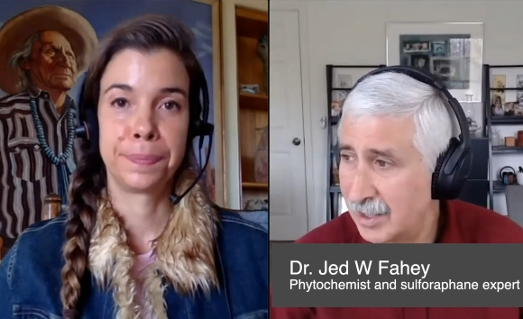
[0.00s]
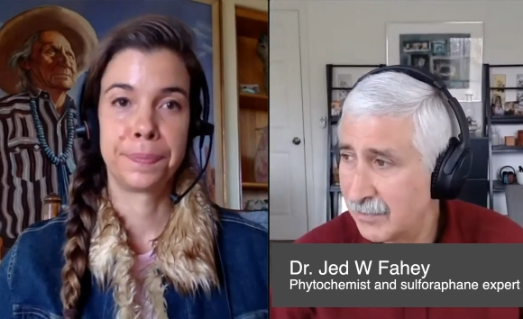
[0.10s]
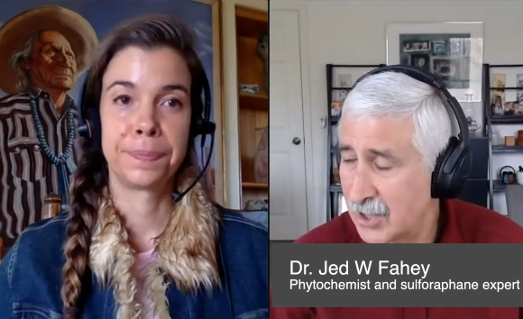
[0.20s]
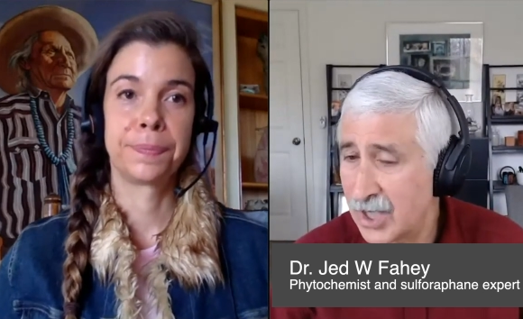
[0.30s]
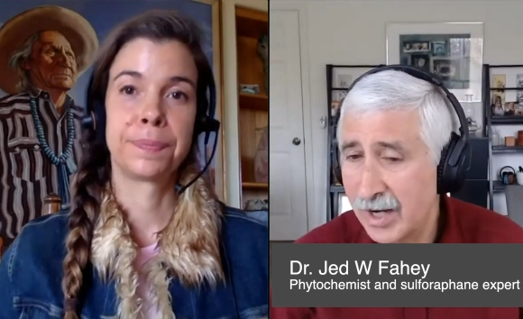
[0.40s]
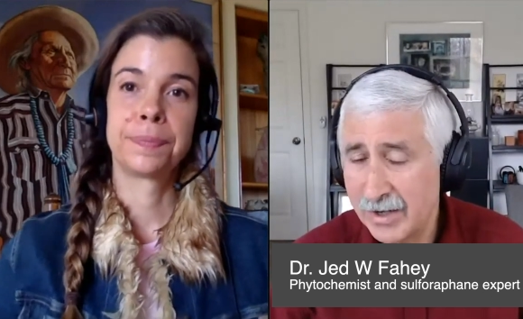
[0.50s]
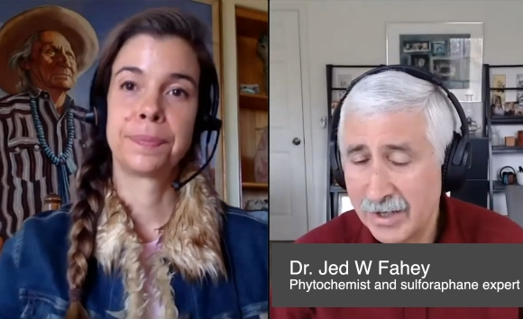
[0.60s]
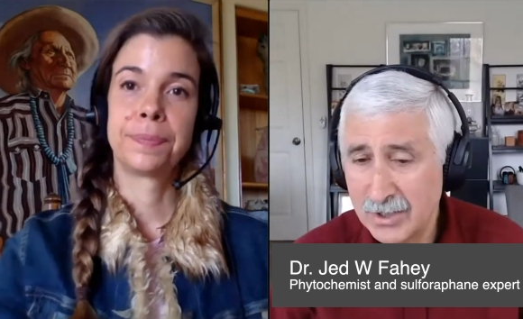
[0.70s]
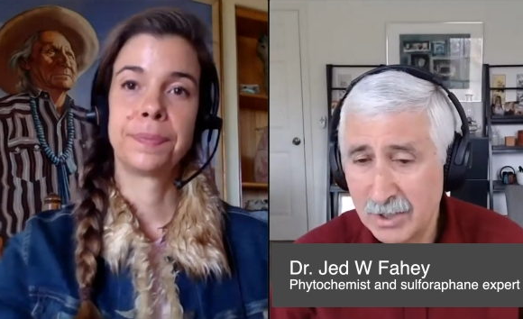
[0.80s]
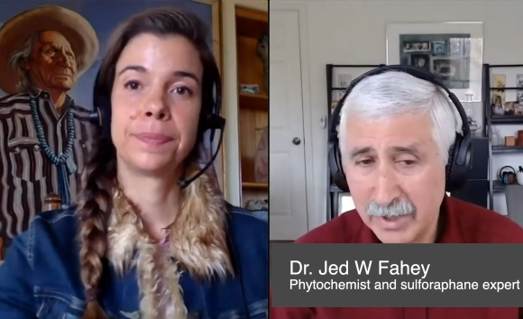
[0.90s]
Speaker 1: to give a shout
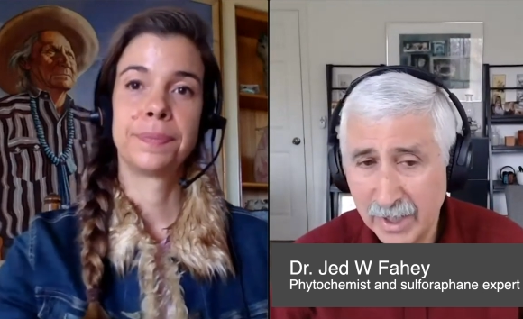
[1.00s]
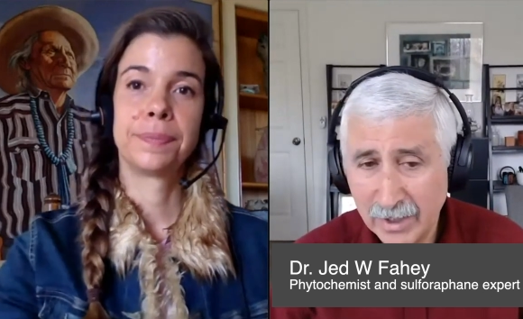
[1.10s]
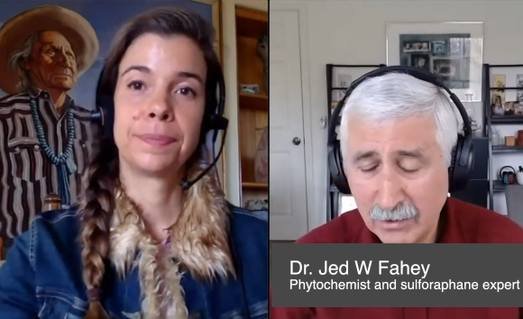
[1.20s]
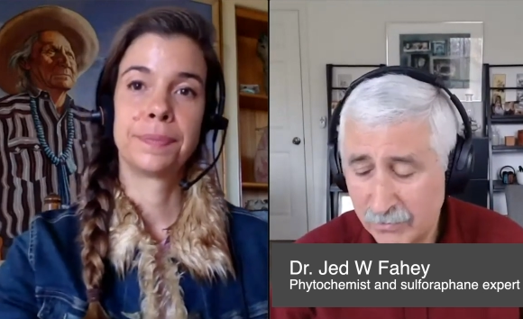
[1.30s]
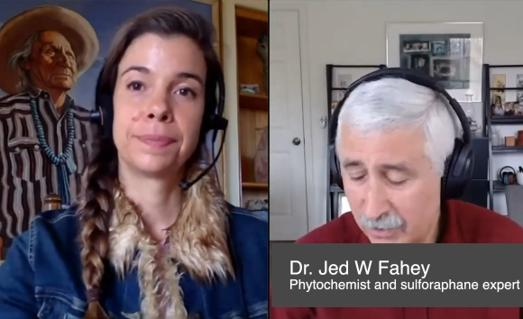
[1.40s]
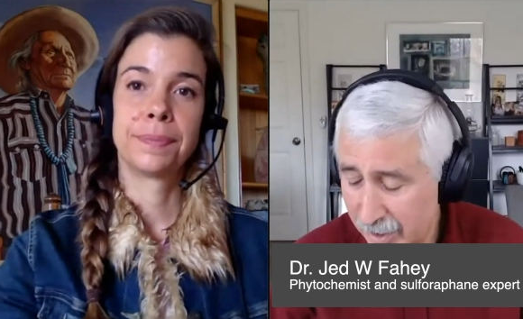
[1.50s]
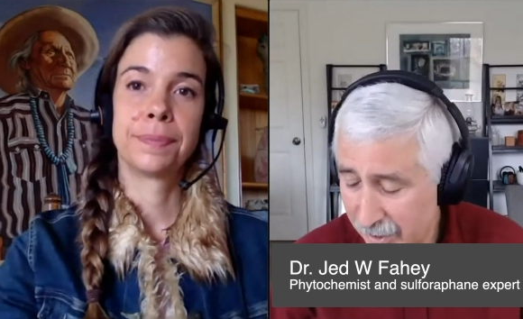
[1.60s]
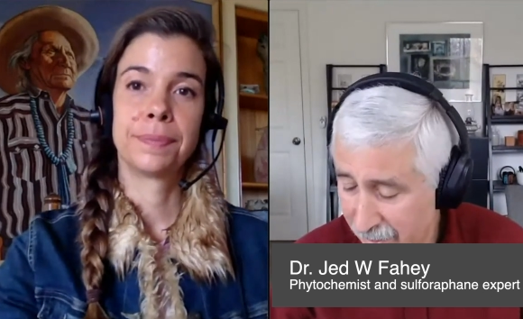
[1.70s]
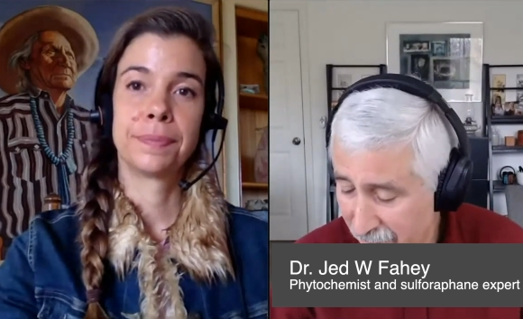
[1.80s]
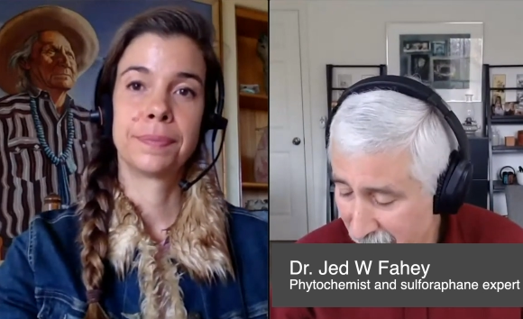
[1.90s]
out to my new
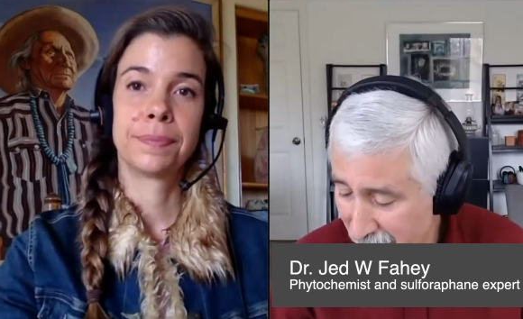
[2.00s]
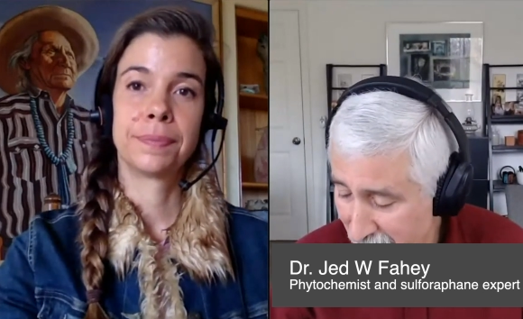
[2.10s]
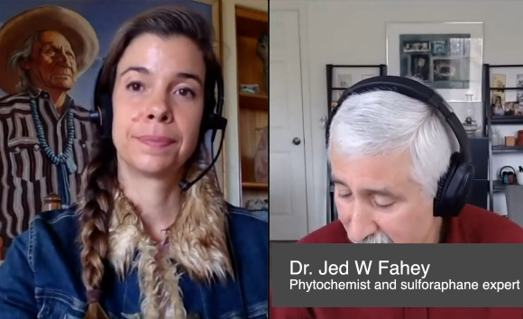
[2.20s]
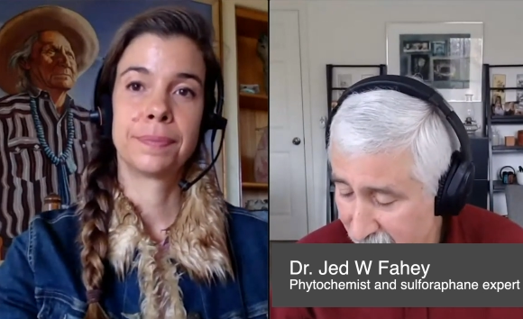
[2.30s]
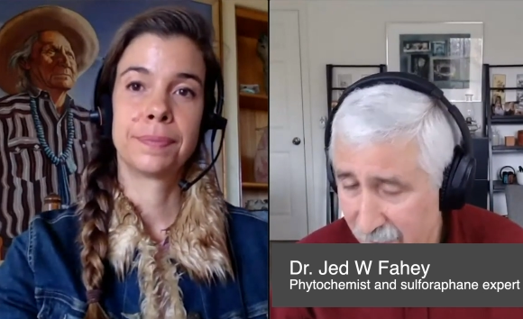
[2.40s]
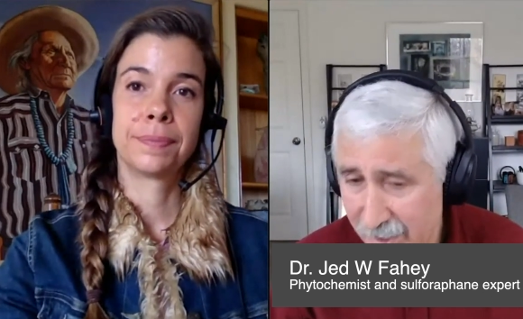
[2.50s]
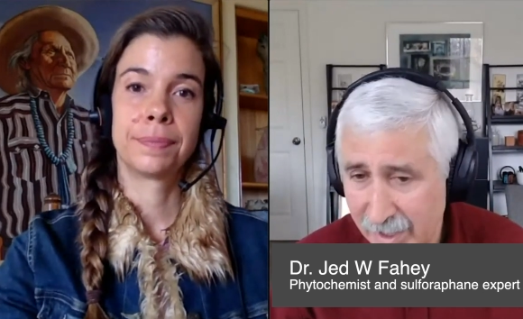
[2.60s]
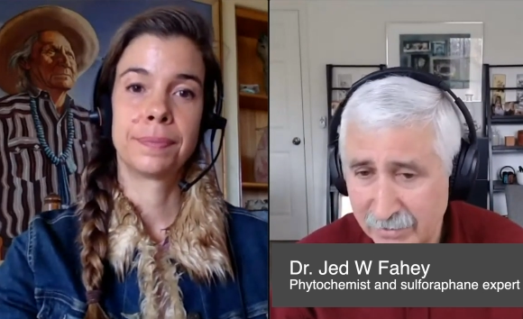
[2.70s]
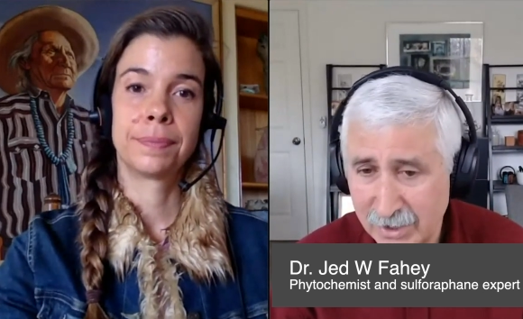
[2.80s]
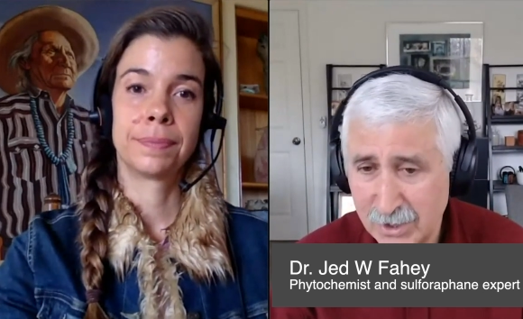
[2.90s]
friend um, Doug
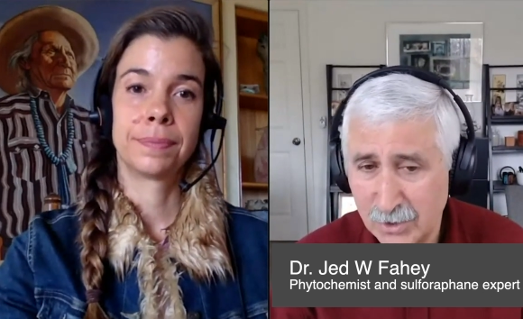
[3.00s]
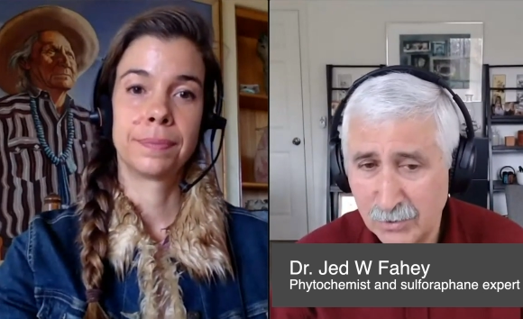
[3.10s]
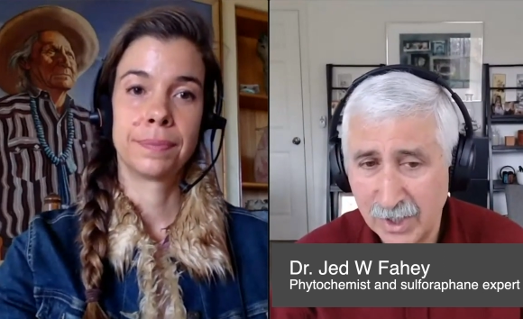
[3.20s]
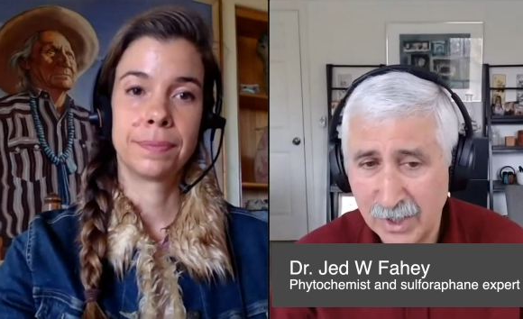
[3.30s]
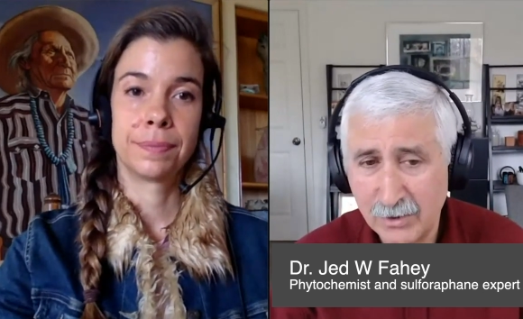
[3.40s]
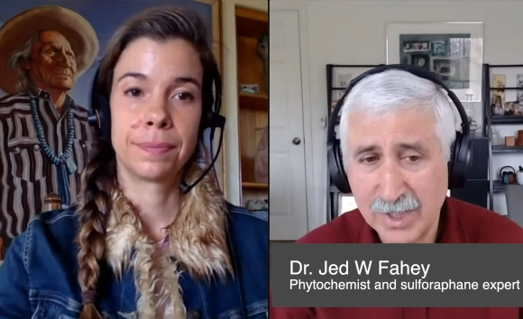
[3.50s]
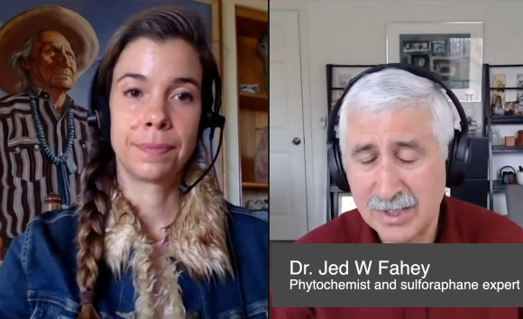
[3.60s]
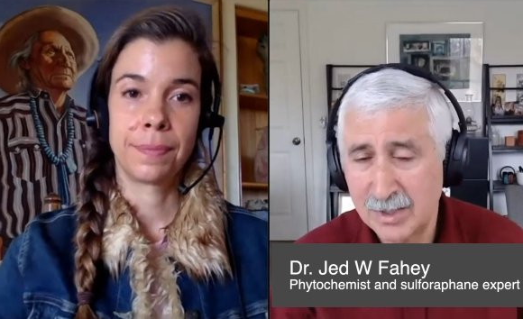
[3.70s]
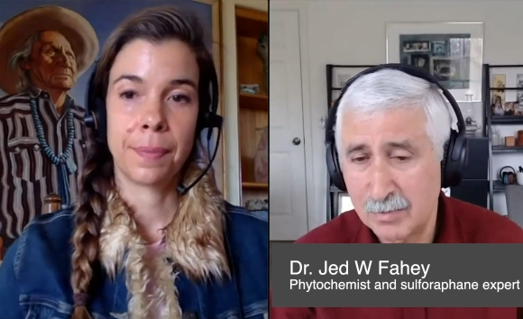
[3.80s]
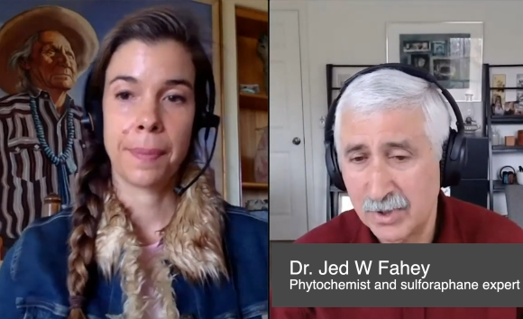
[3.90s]
Evans, who who has
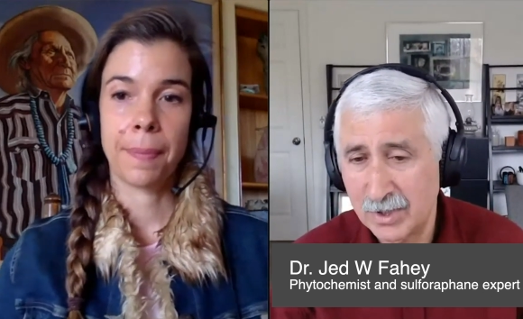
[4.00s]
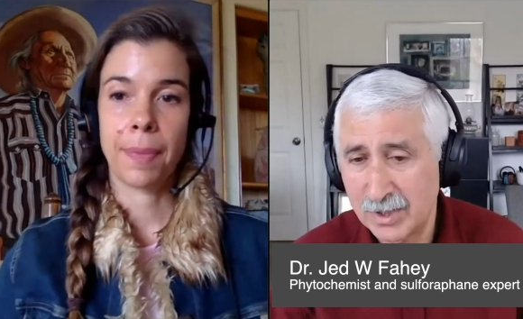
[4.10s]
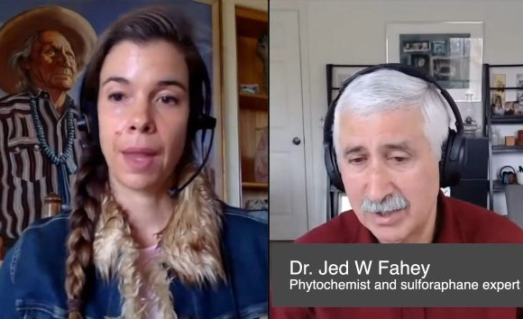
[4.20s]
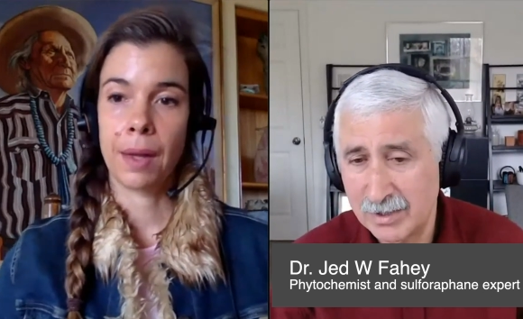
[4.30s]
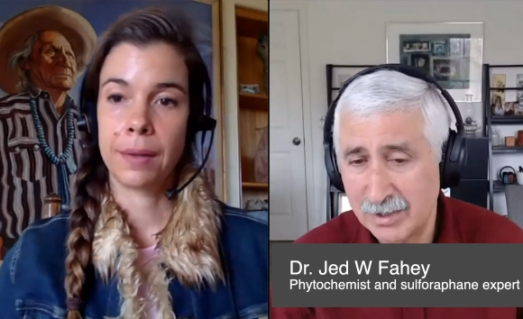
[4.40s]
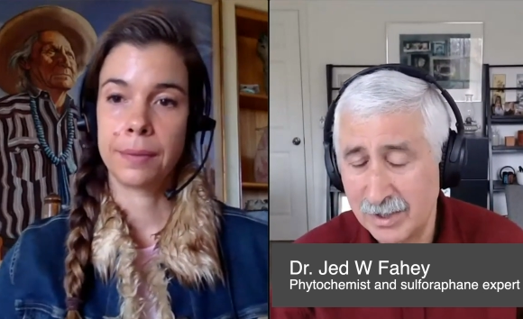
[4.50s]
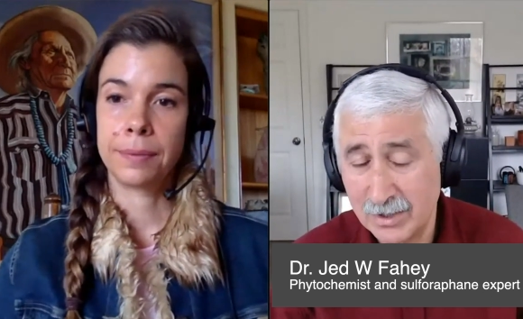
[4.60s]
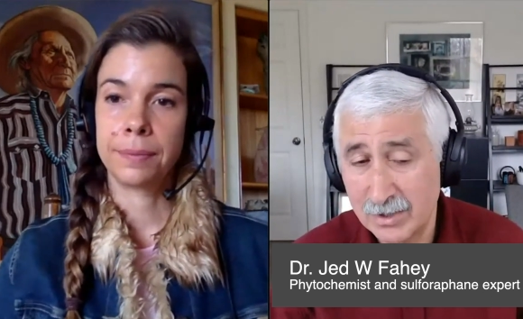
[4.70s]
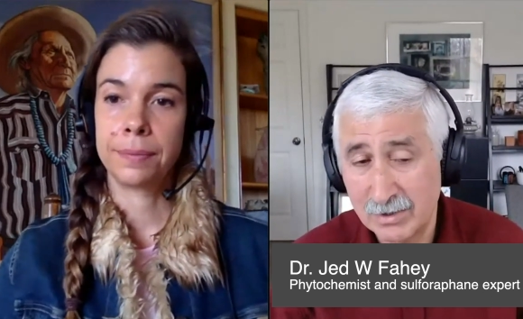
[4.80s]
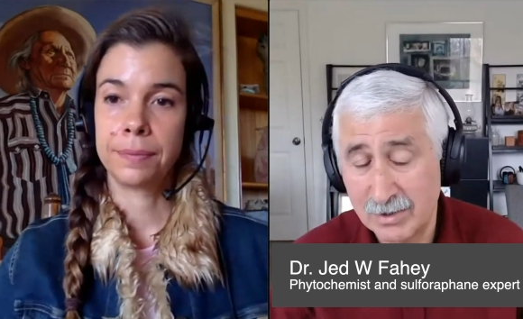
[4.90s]
this book that he
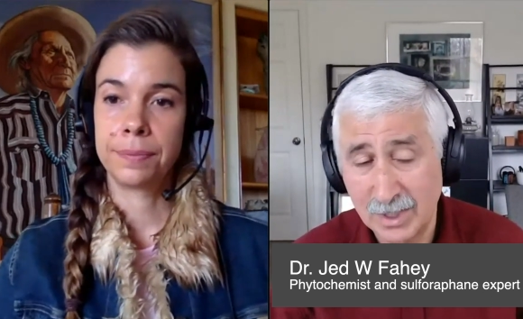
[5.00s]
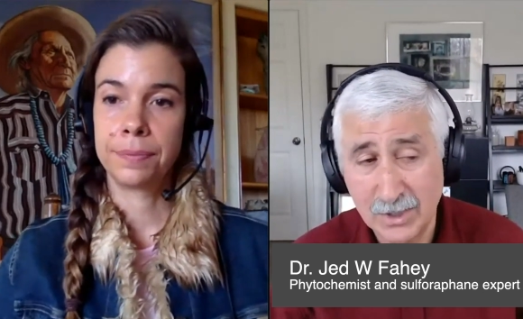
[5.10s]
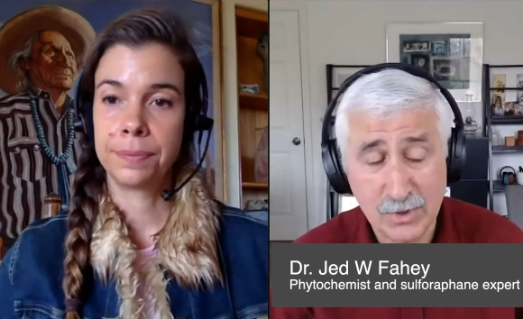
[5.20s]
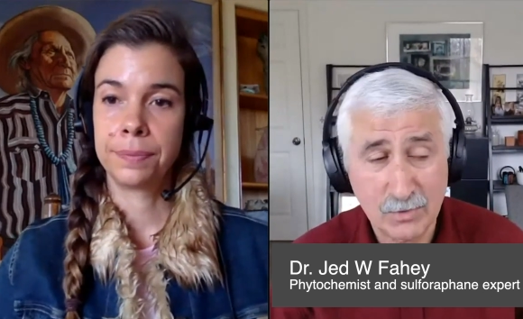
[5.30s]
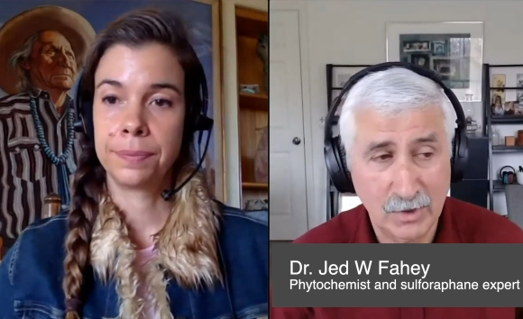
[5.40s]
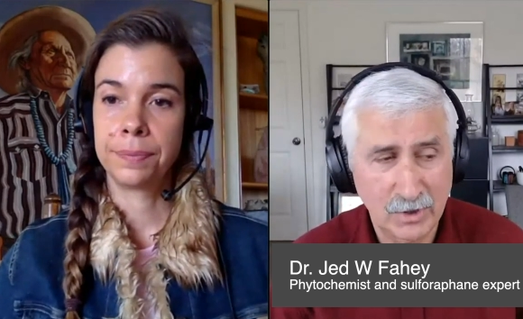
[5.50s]
just he just